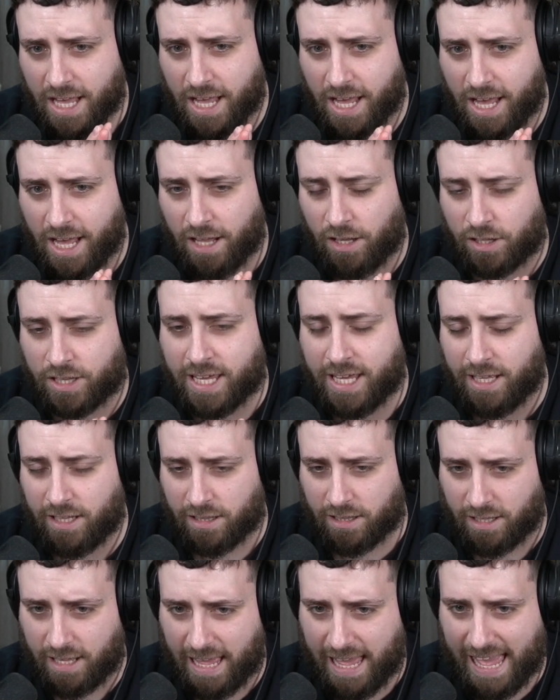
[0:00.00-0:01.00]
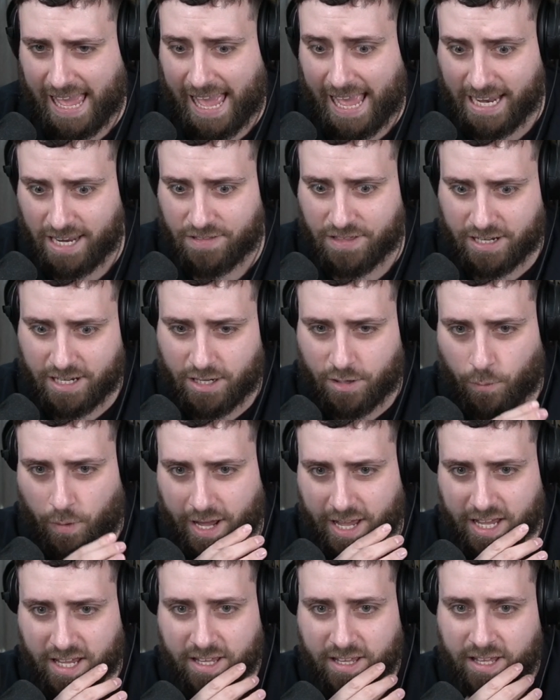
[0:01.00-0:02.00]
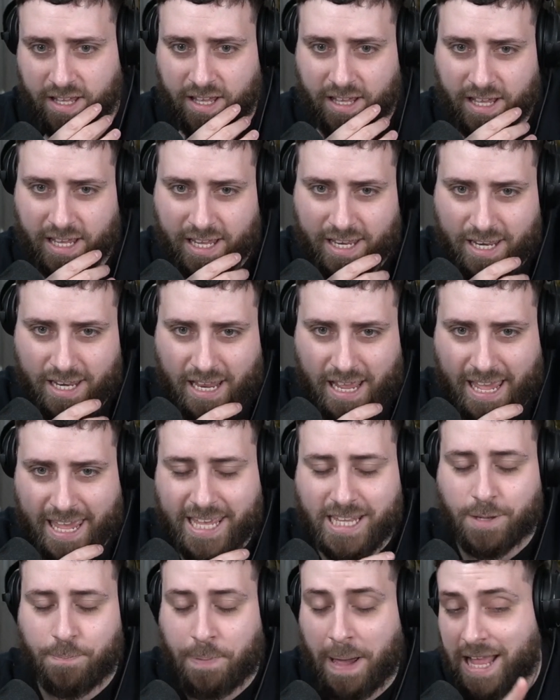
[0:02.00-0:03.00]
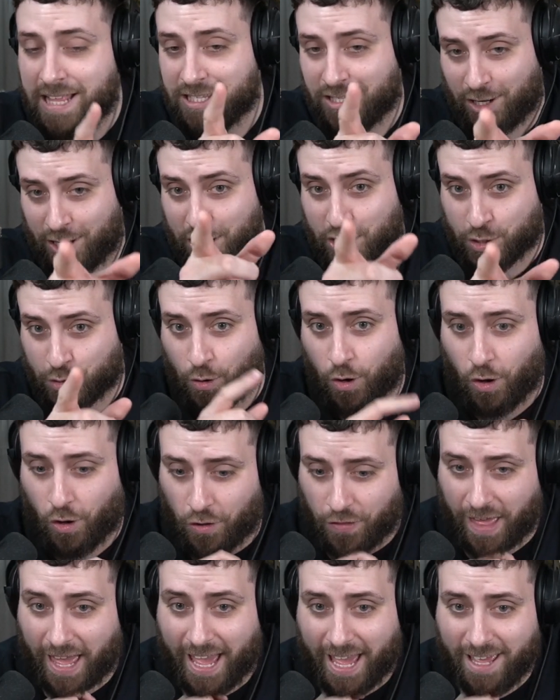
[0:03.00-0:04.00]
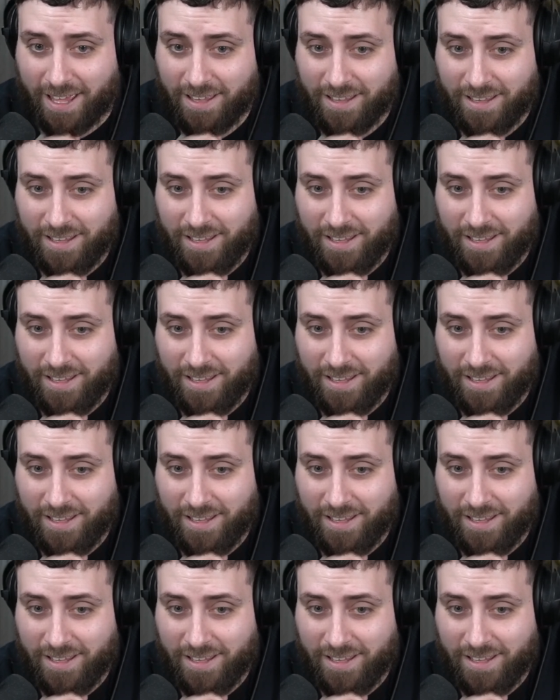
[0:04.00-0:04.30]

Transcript: It'll kill anything in the way. It depends on his draw there.